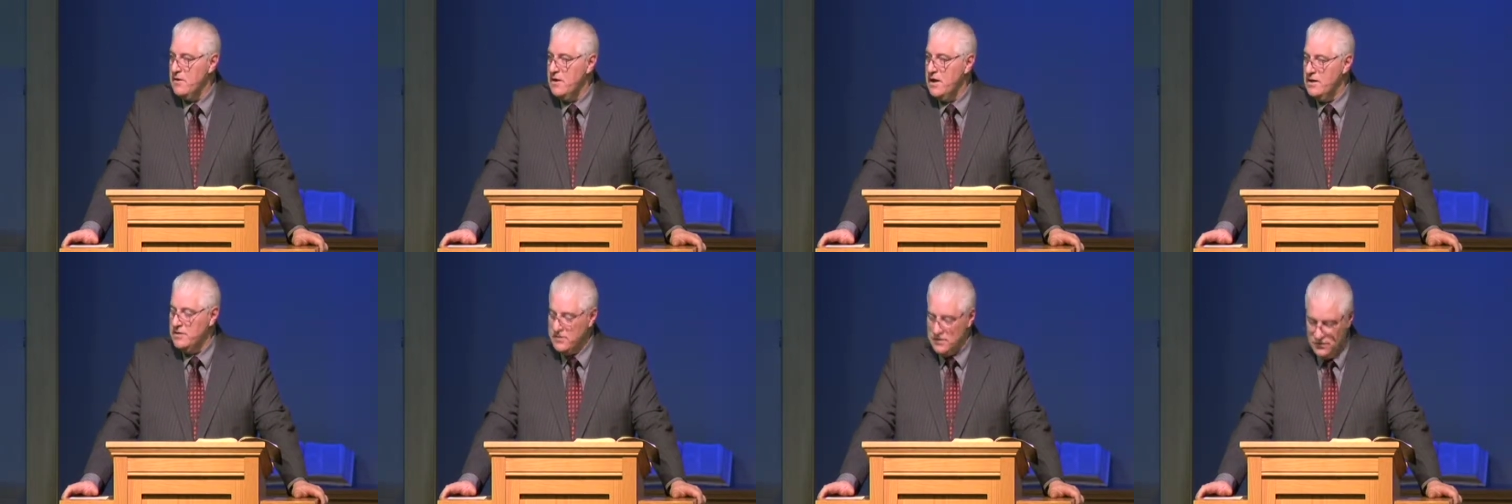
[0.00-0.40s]

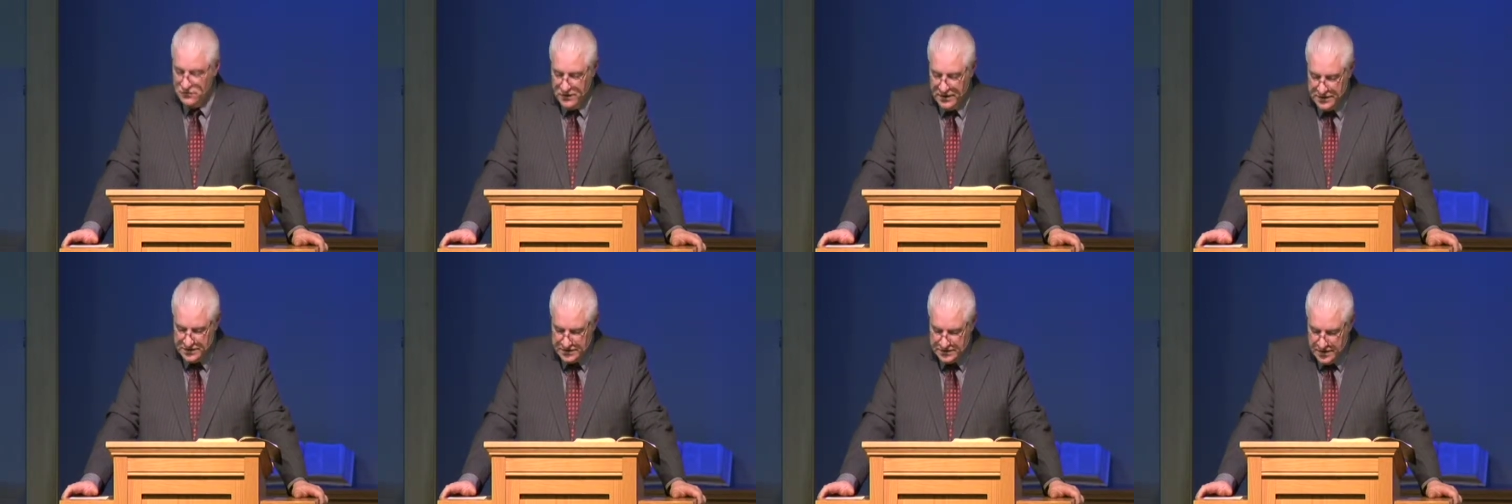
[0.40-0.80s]
uh, the
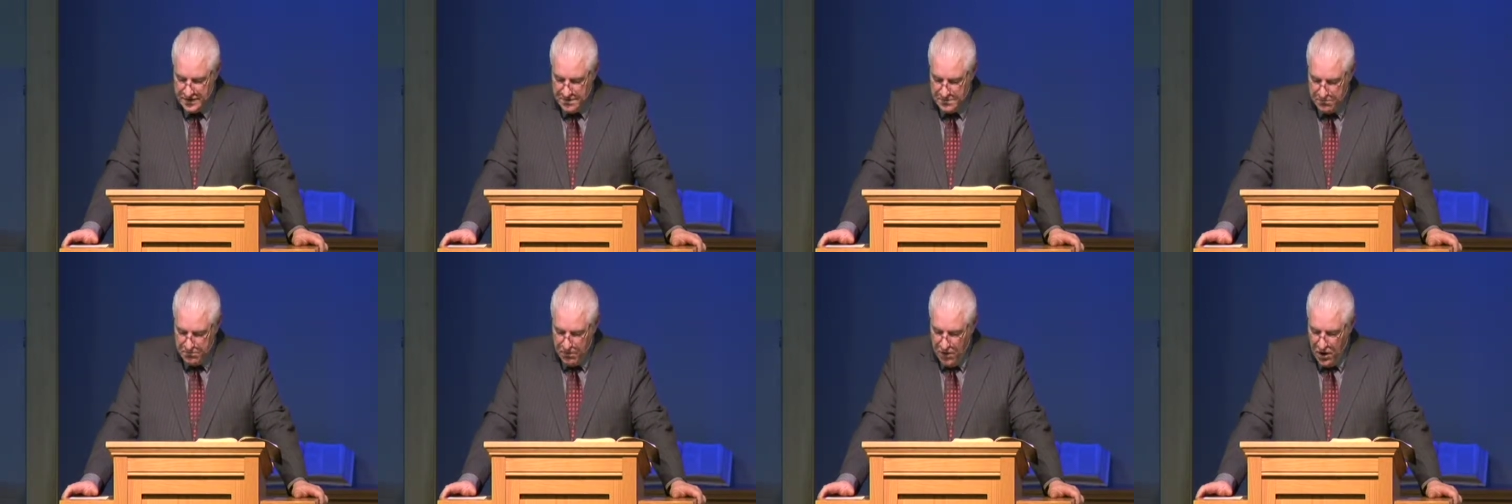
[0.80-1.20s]
Greeks
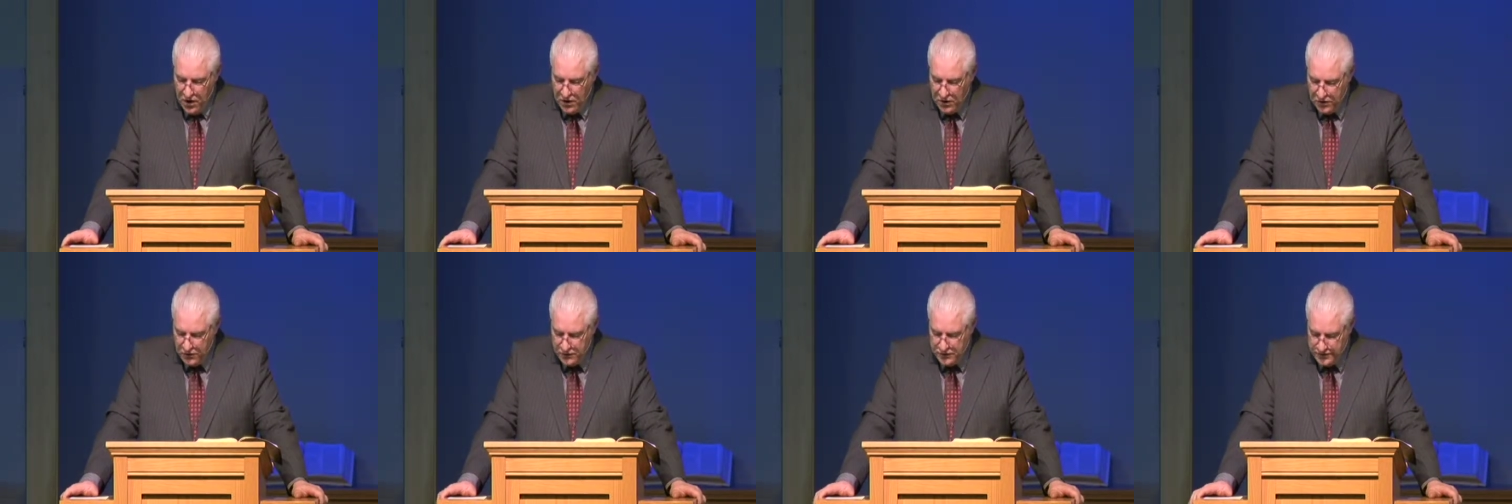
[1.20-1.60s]

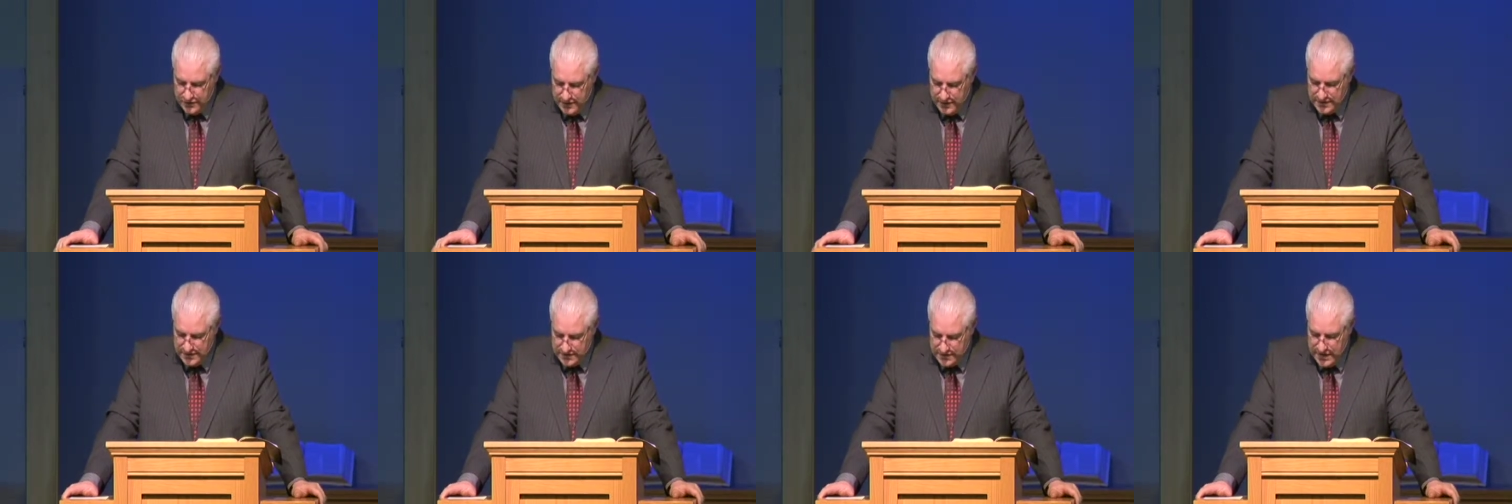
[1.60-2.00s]
borrowed
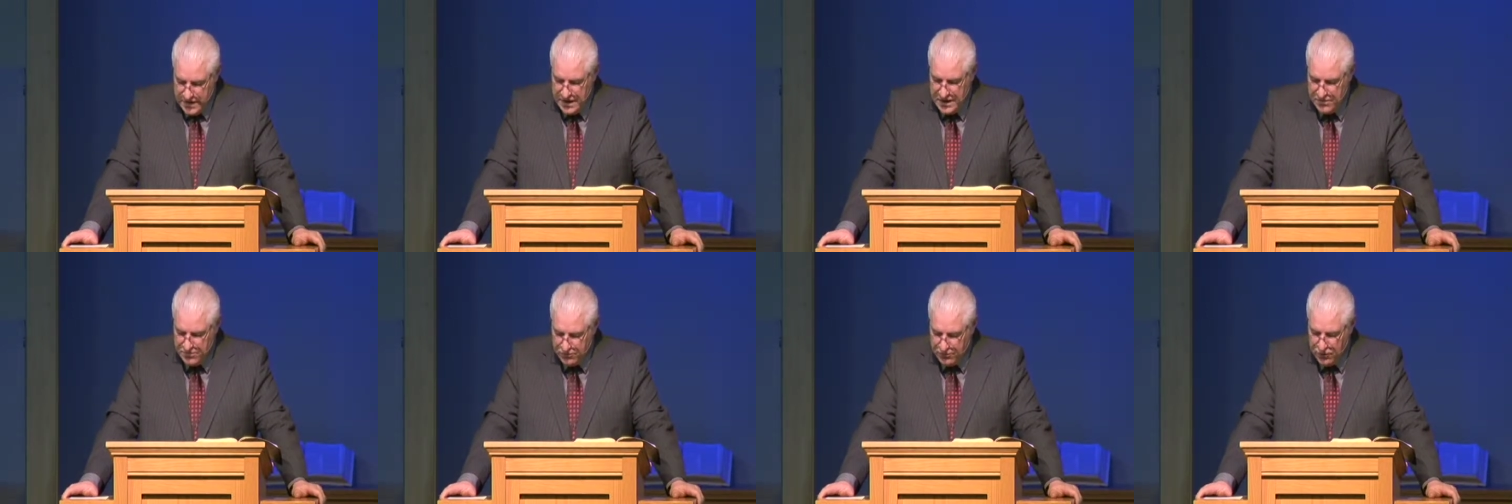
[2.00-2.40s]
this
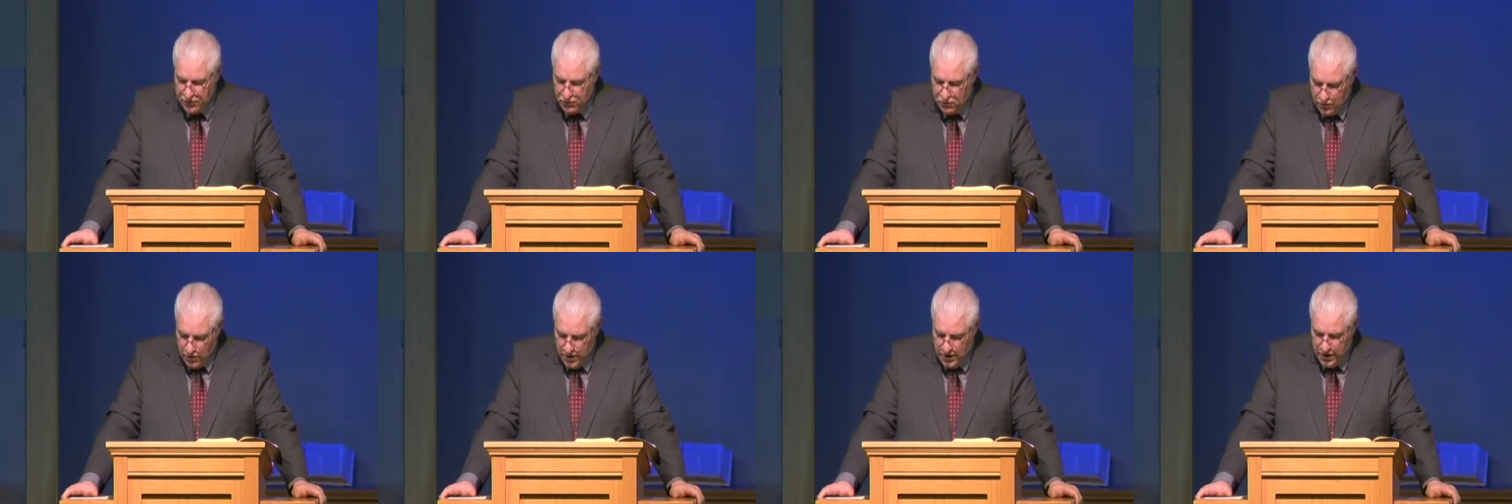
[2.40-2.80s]
Hebrew
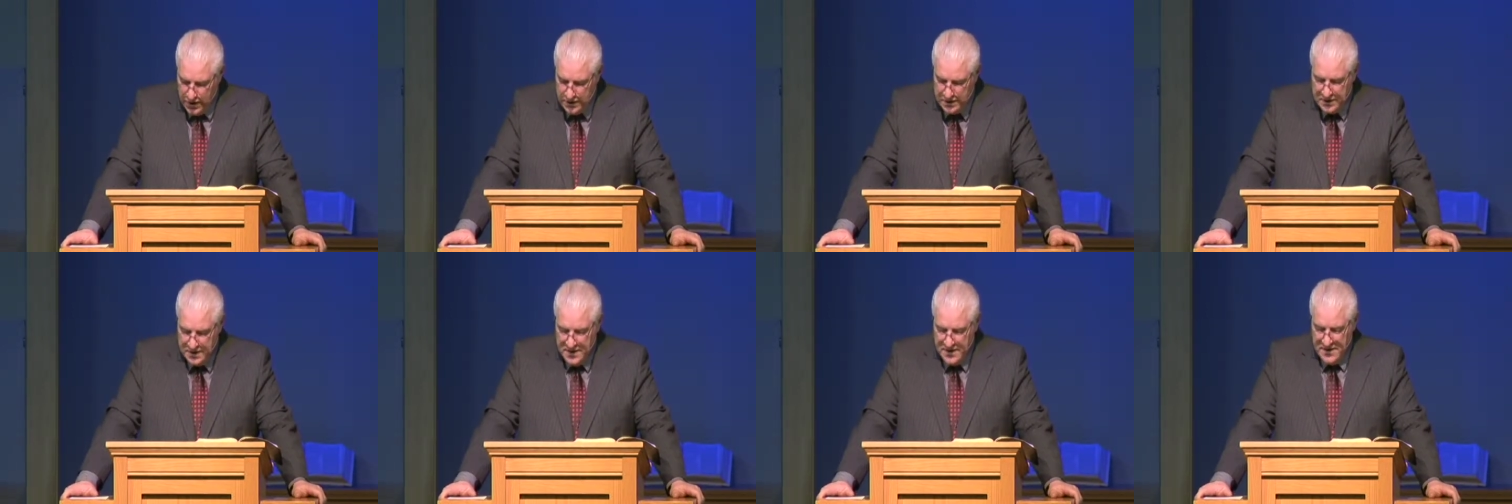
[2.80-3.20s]

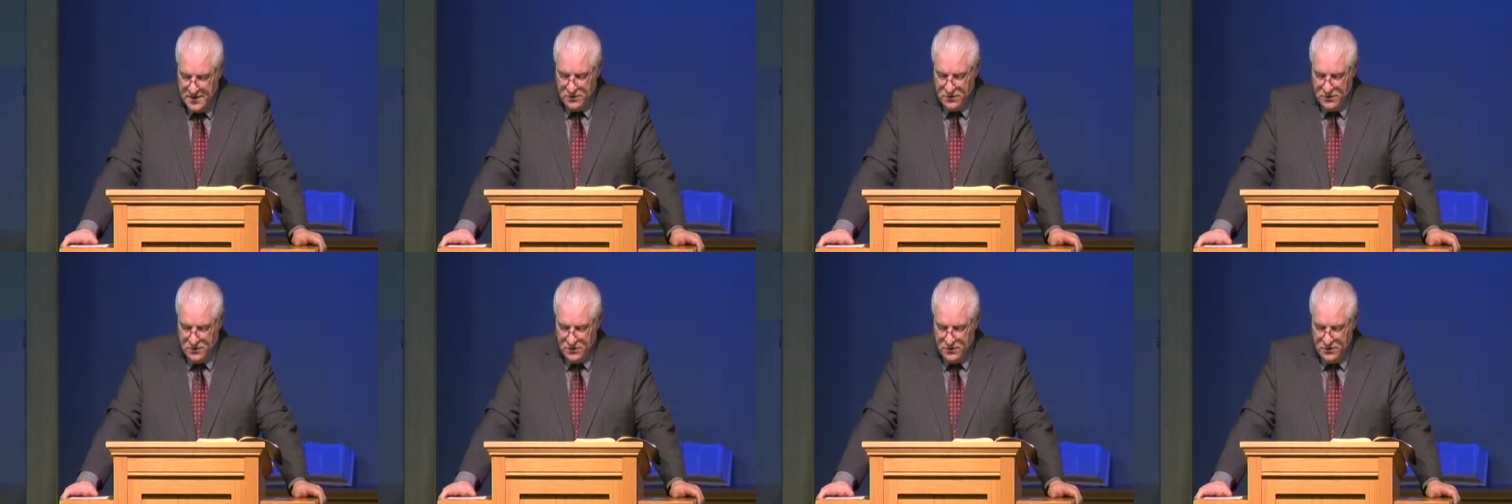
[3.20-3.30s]
word